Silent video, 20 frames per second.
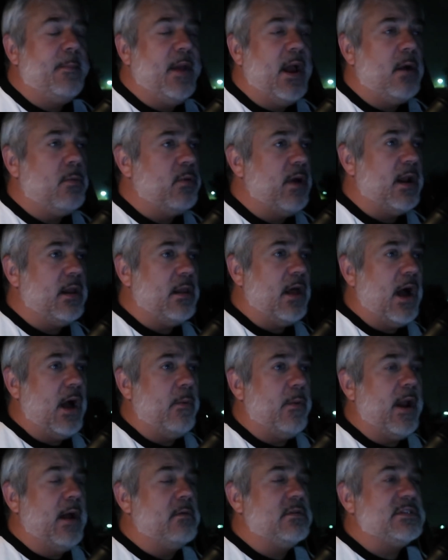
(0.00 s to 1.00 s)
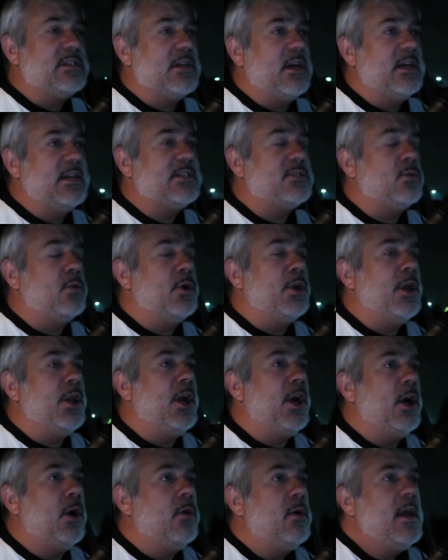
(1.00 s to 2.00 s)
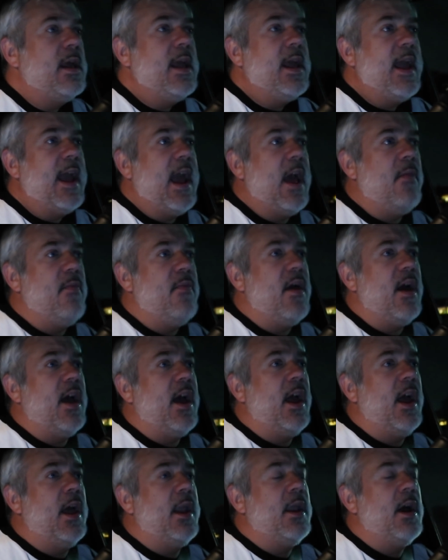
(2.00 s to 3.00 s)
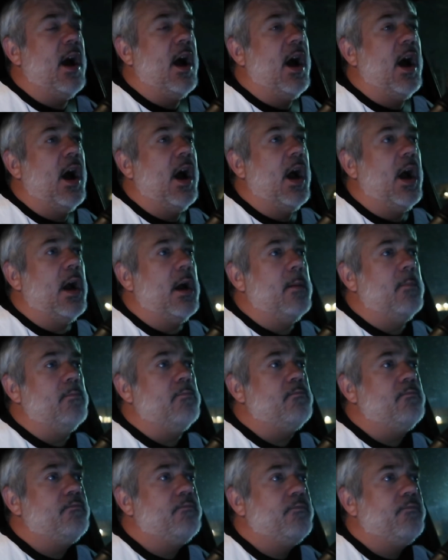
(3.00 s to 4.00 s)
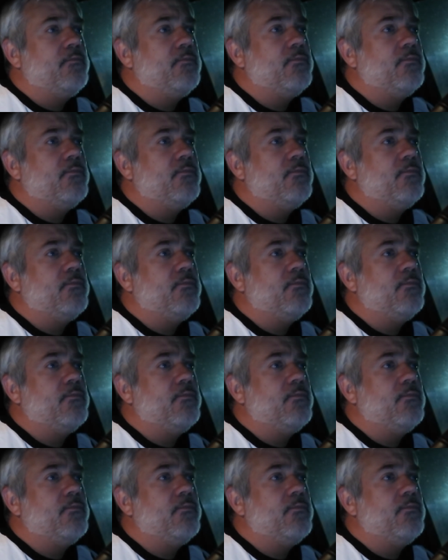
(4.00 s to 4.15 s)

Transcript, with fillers: I mean, I read a lot when I was in high school, you know? And then, um,